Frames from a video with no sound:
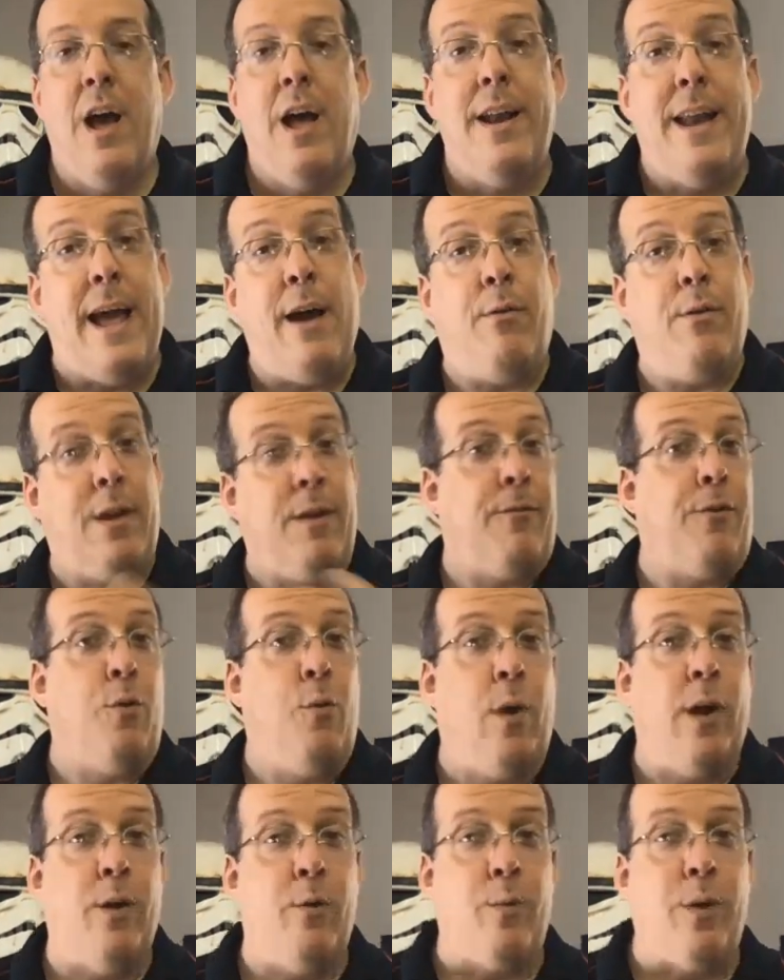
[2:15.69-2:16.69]
Now, if you
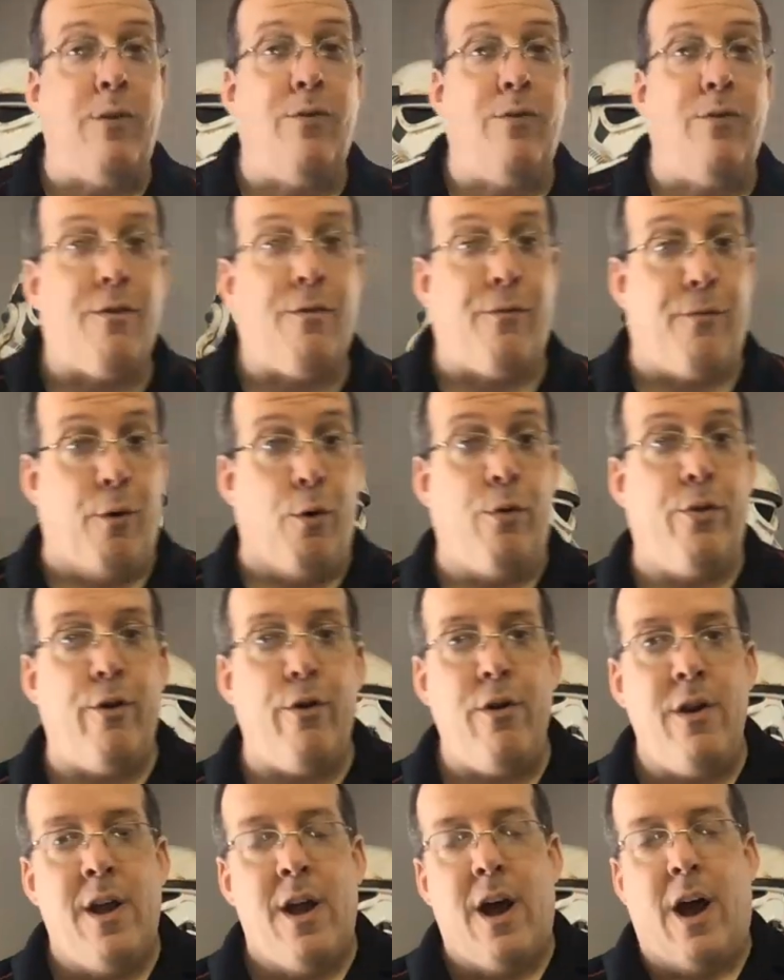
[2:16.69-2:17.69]
want to reach us
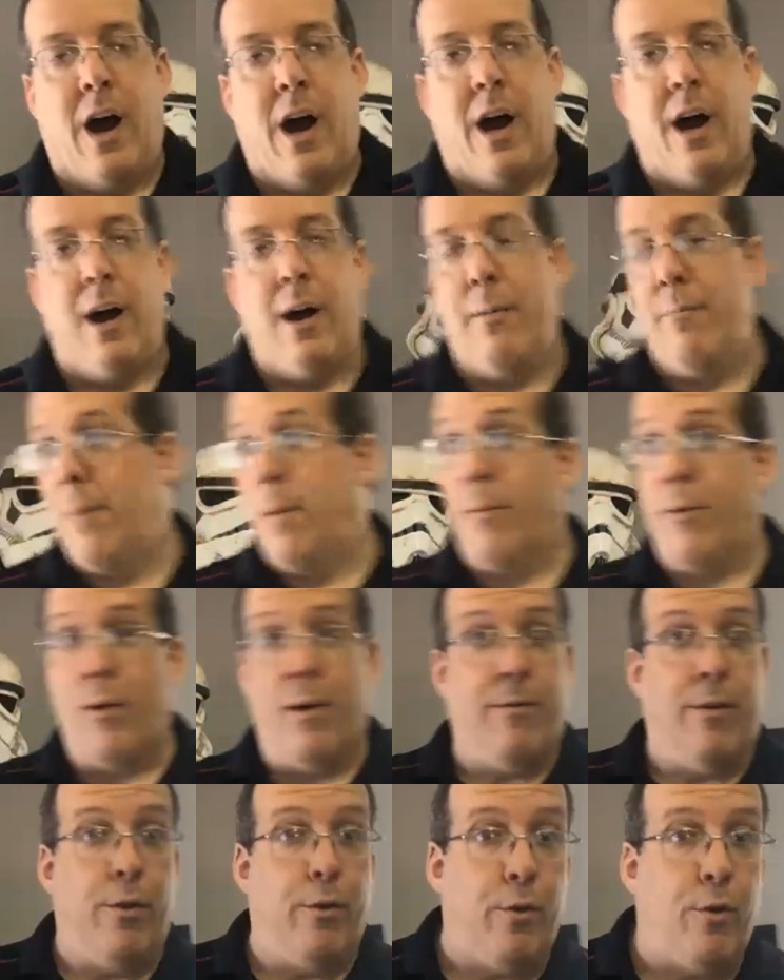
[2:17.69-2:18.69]
further, uh, maybe you
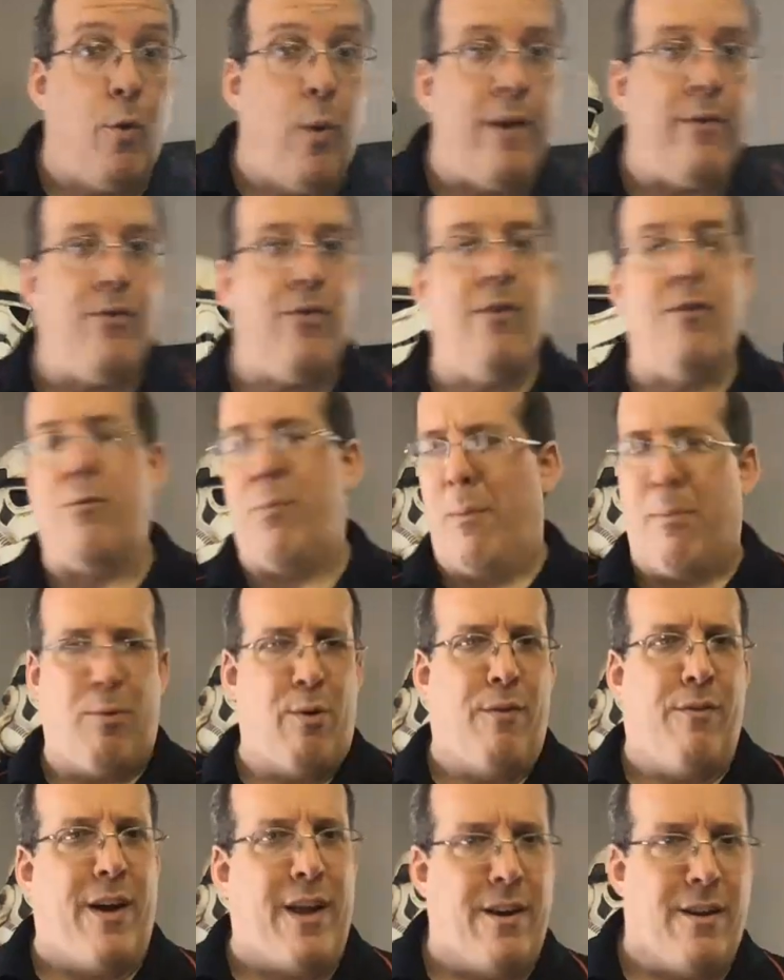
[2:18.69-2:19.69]
have other questions, maybe you
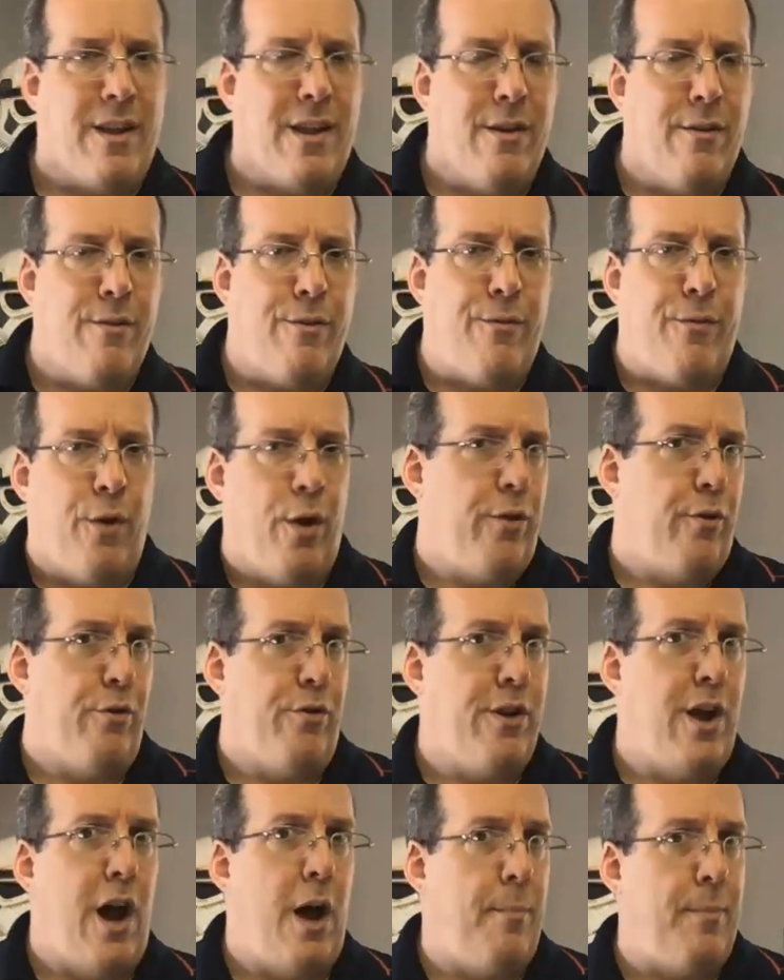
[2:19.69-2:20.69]
have ideas for other
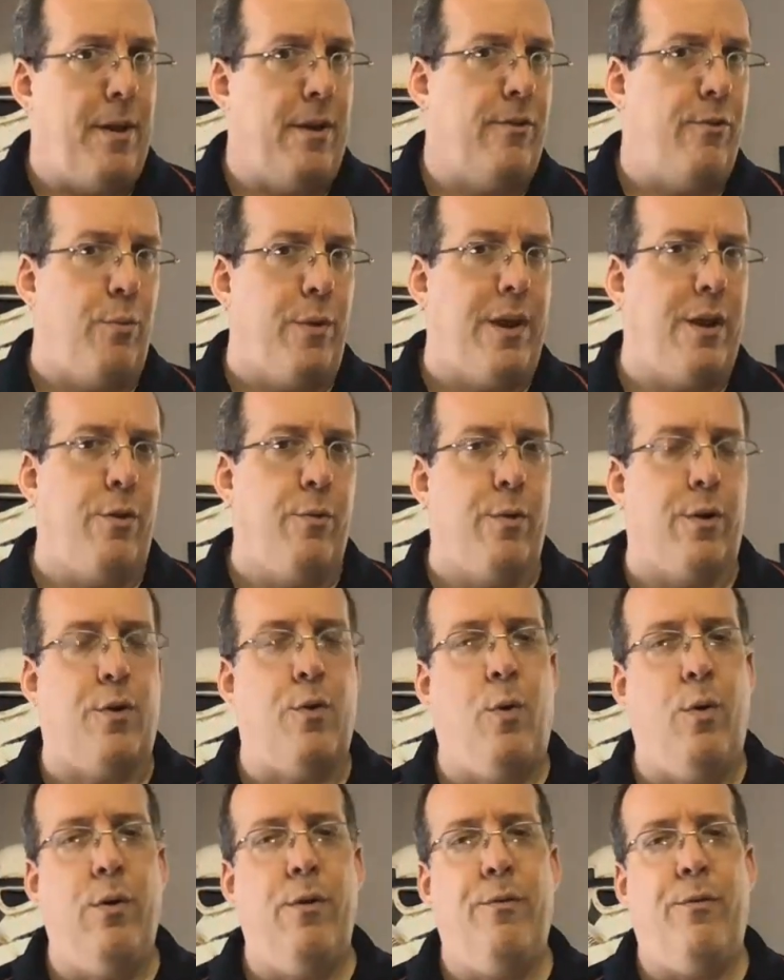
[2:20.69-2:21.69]
topics we could
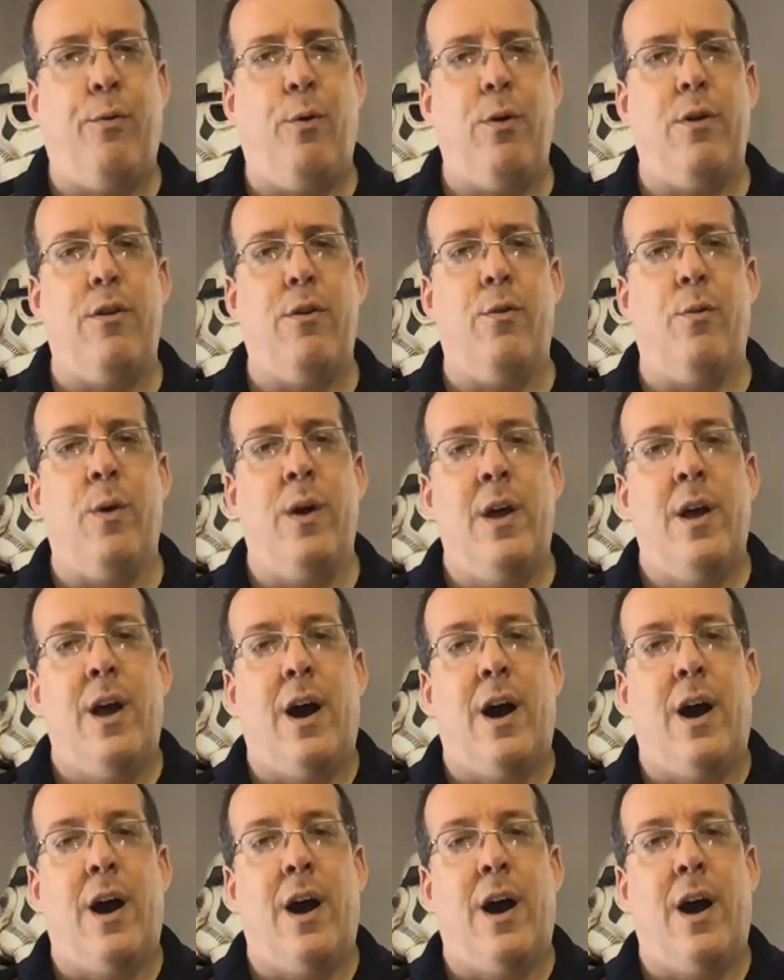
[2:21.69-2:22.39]
record for you.